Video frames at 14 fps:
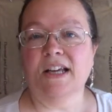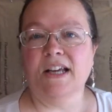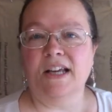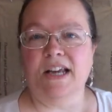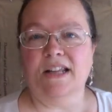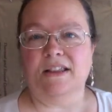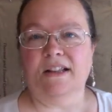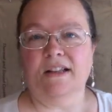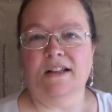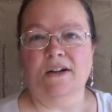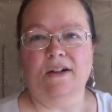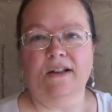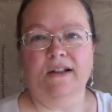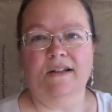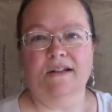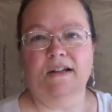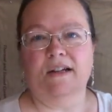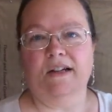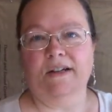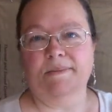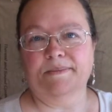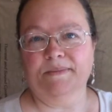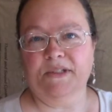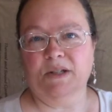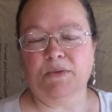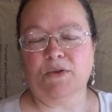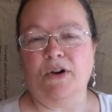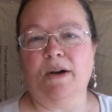Hit the little
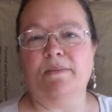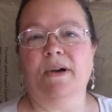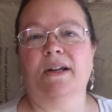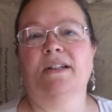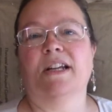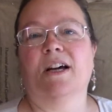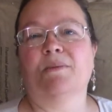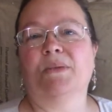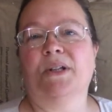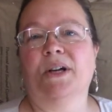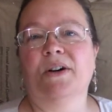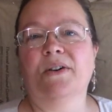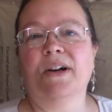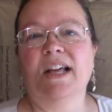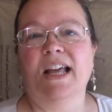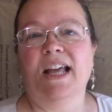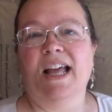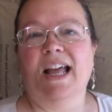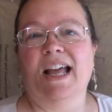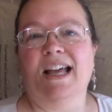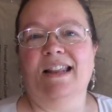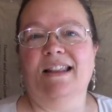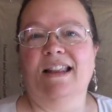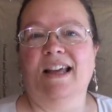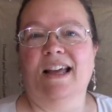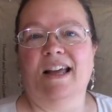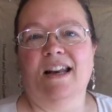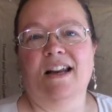subscribe button down below, and
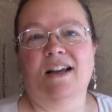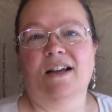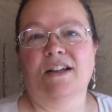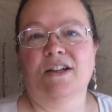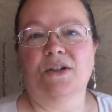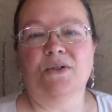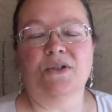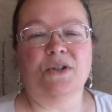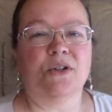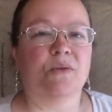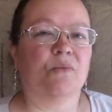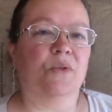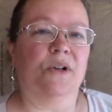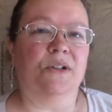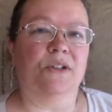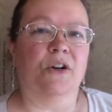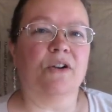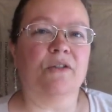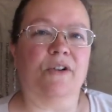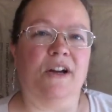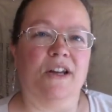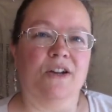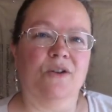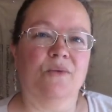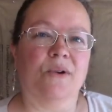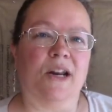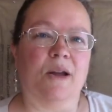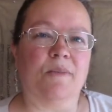then YouTube will notify you
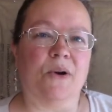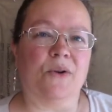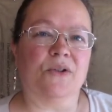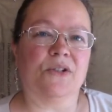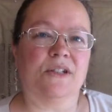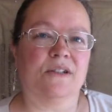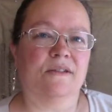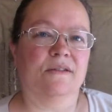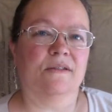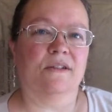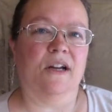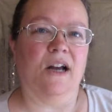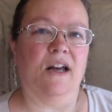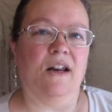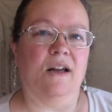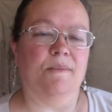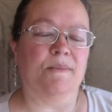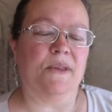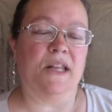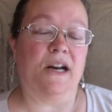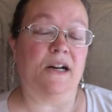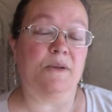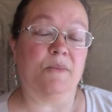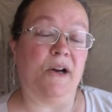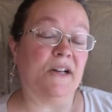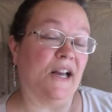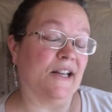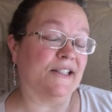when I post the next
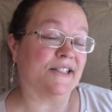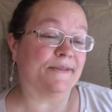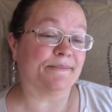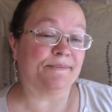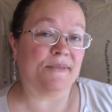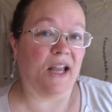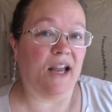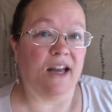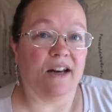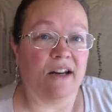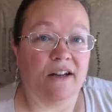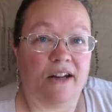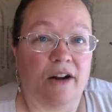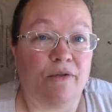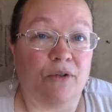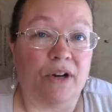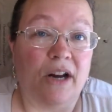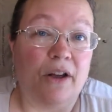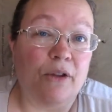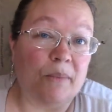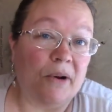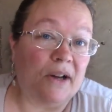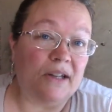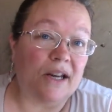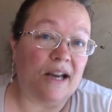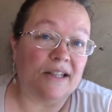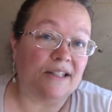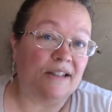podcast and every other
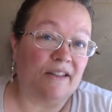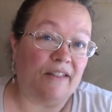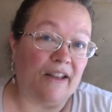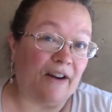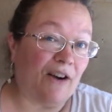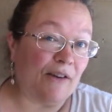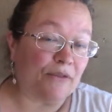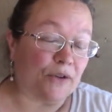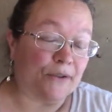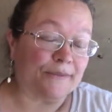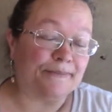podcast thereafter.